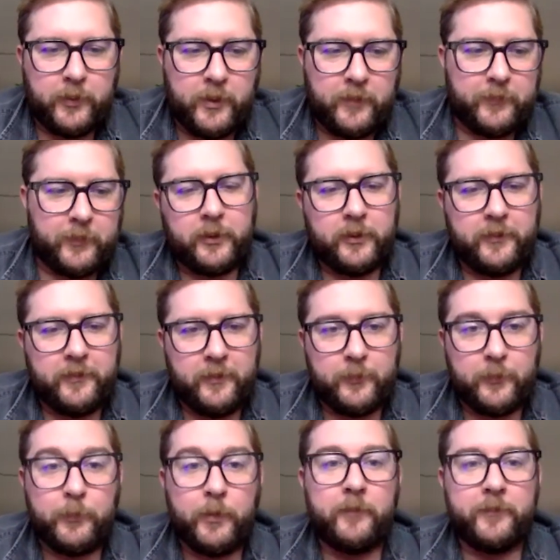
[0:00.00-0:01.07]
have a good
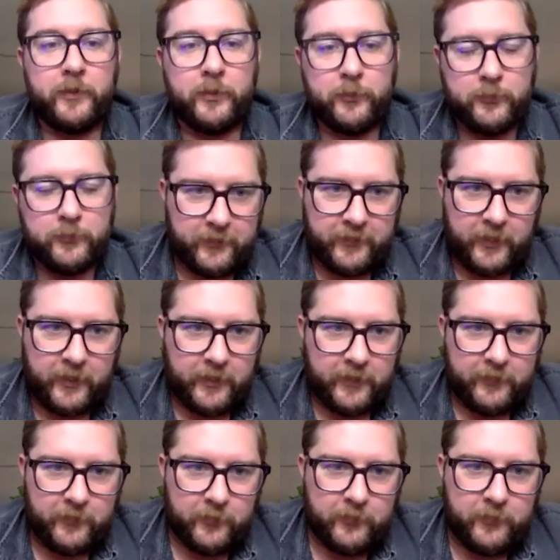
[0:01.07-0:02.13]
team above you, because I
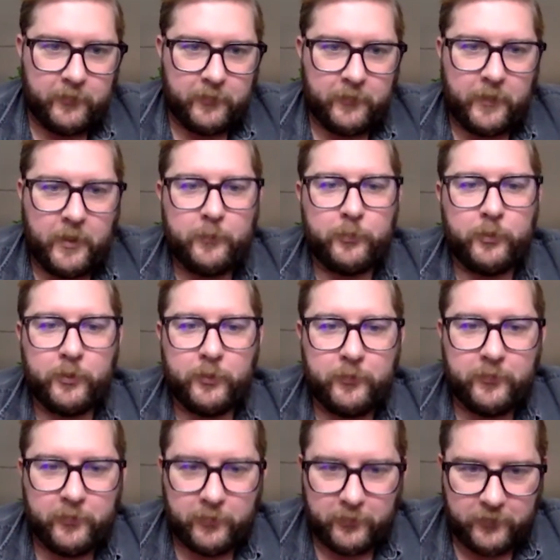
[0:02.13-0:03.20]
answer to line
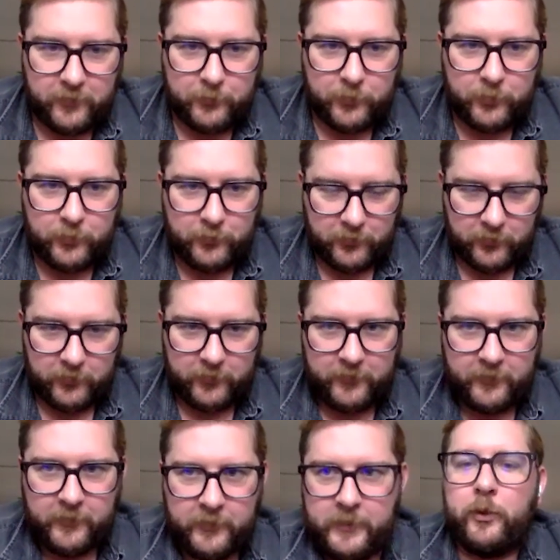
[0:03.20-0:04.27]
producers and
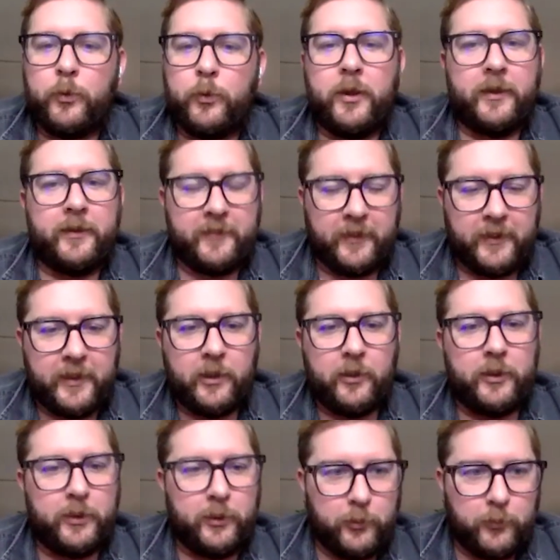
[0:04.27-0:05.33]
producers, they're willing to
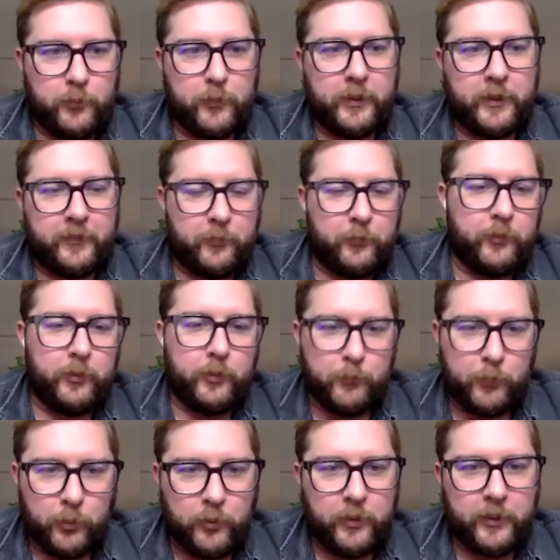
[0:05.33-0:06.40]
carry you as you learn
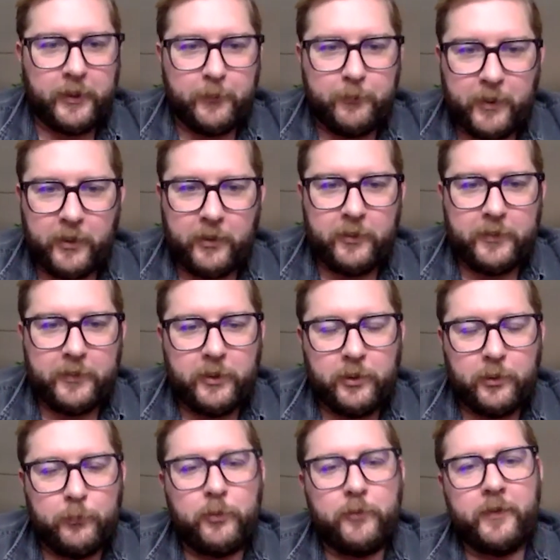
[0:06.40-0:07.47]
more, get better, and then you
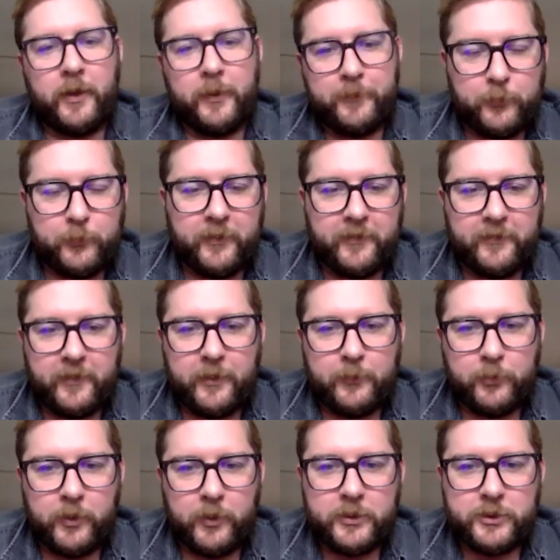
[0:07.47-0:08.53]
can move up. If you want to stay in
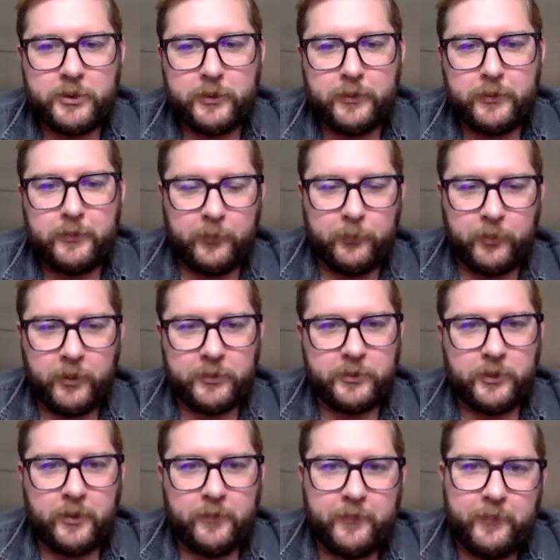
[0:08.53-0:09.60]
production, in the
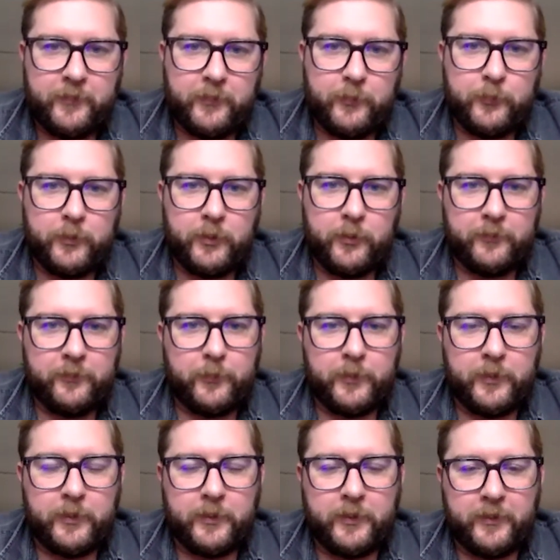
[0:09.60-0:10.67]
production office, you would go from
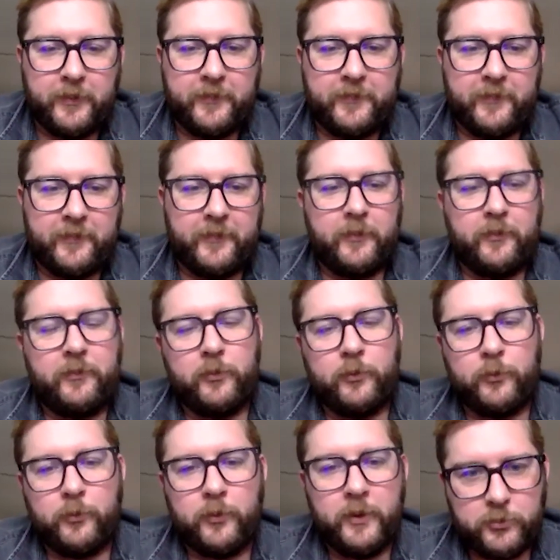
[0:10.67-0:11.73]
an assistant
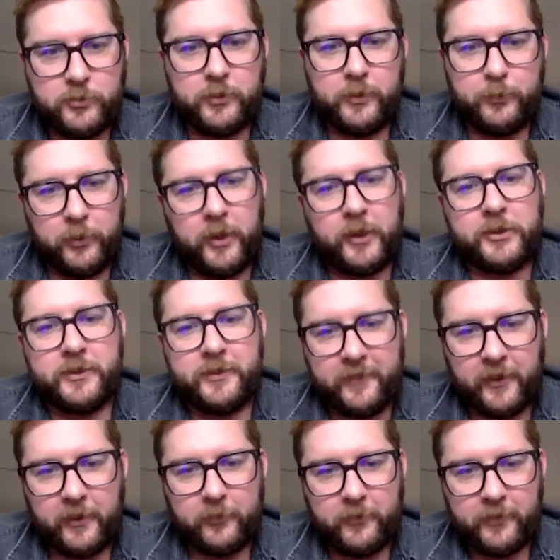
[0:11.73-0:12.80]
to usually production
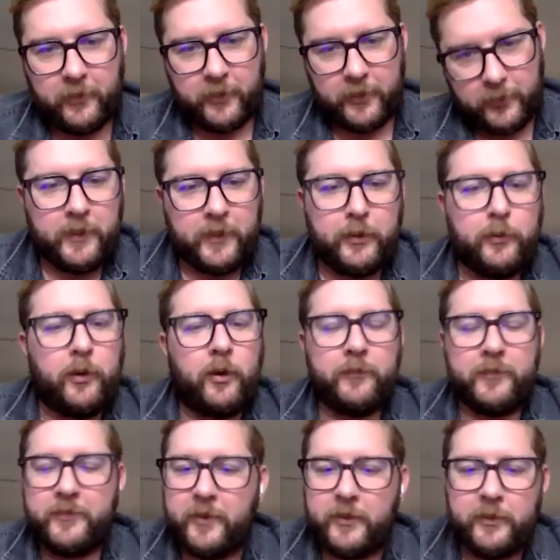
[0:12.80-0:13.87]
secretary. Then you all
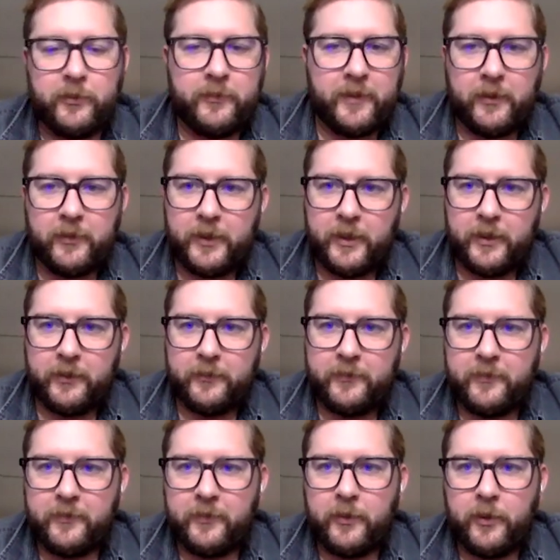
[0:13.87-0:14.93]
of a sudden you're delegating
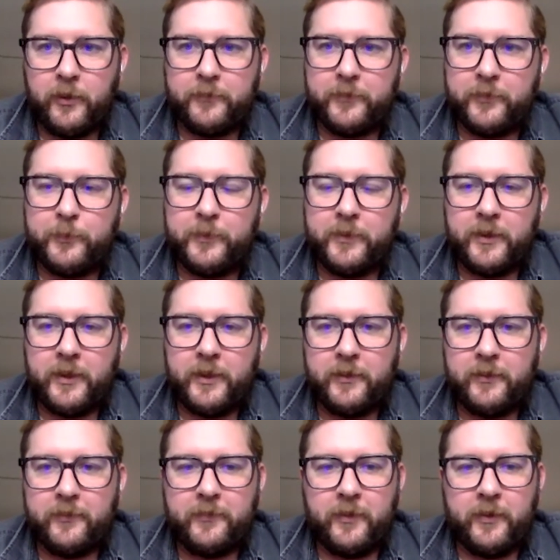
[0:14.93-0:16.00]
to the office
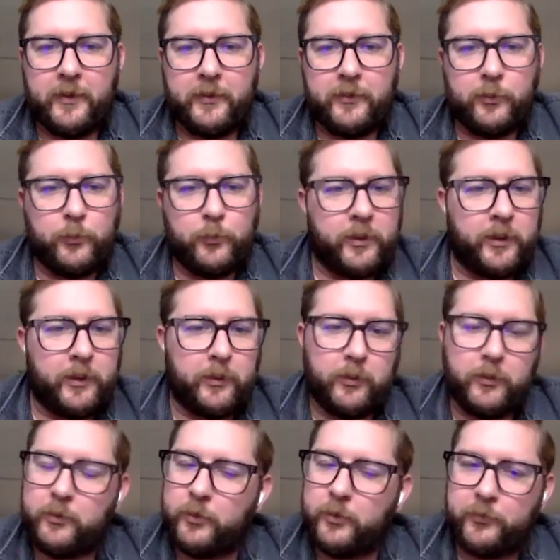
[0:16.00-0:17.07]
PAs, and you're working
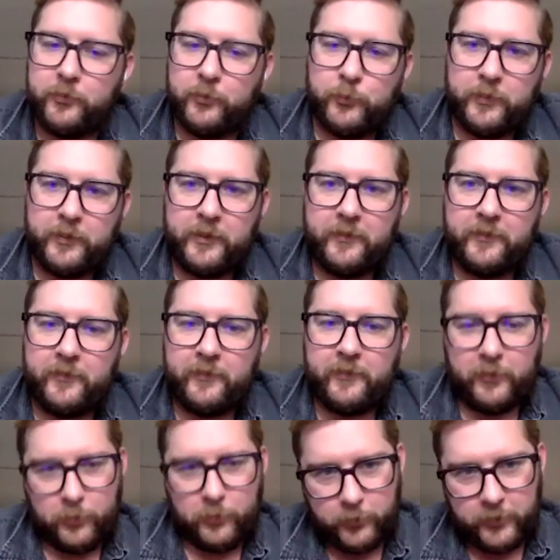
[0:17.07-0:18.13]
closer with the
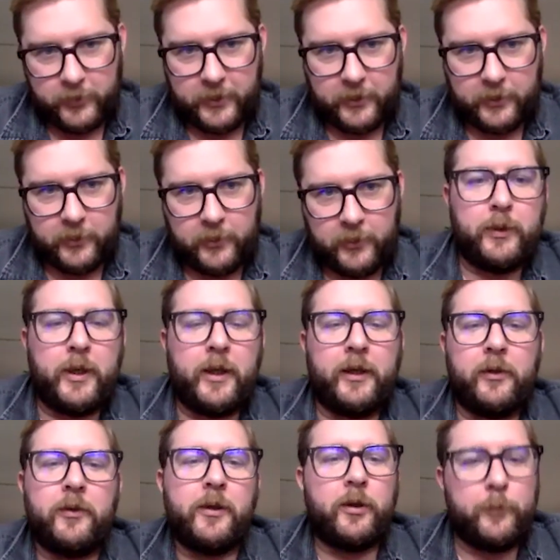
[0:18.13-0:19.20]
assistant coordinator. You're getting
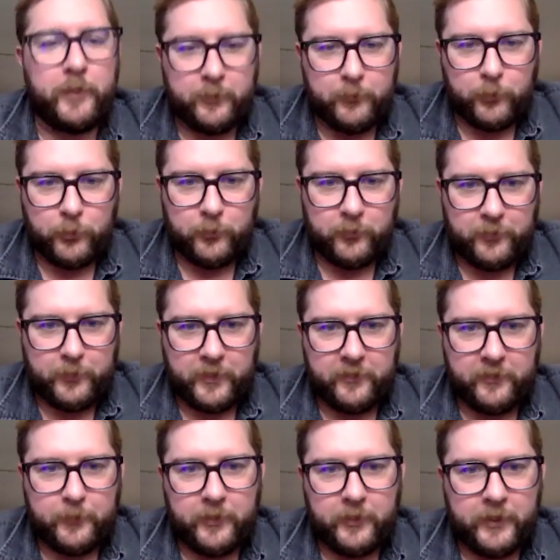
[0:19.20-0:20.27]
a little bit more
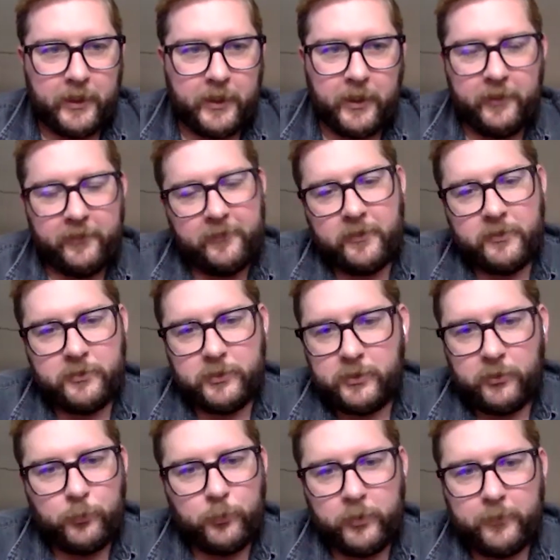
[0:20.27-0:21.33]
responsibility. And I essentially
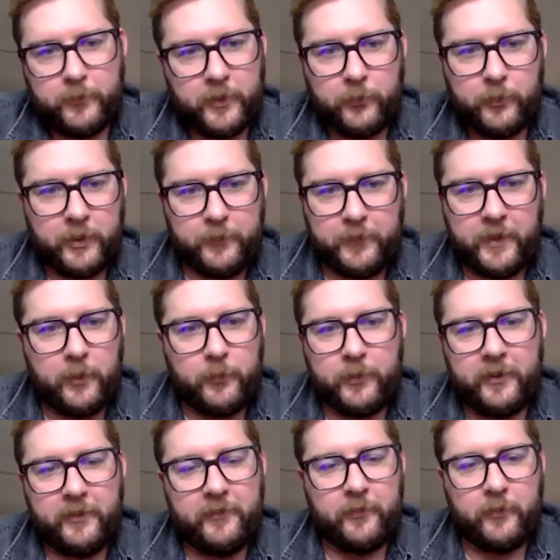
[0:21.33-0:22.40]
just worked my way up that
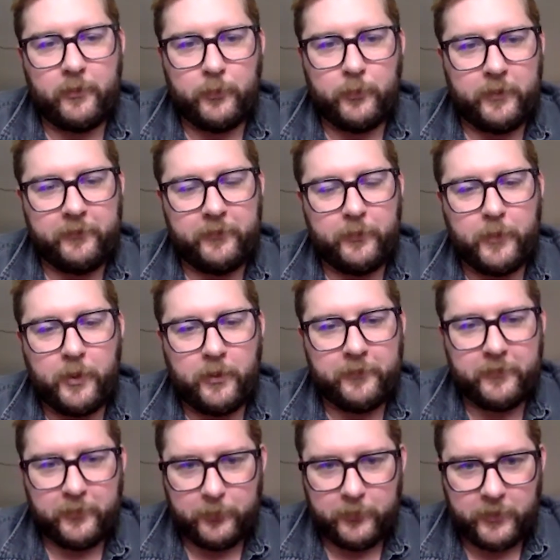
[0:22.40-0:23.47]
way. So I went from
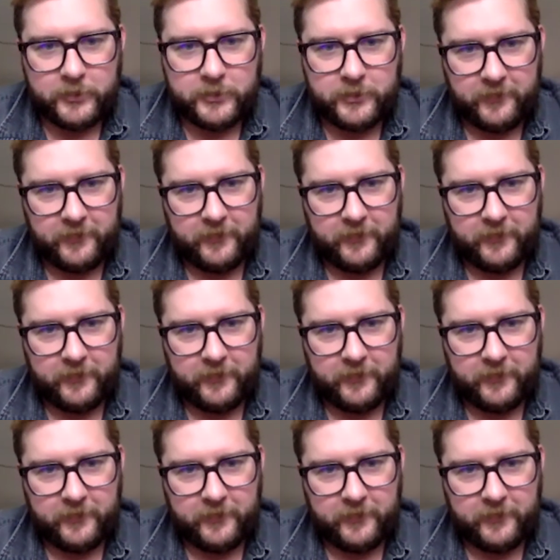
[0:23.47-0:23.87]
office production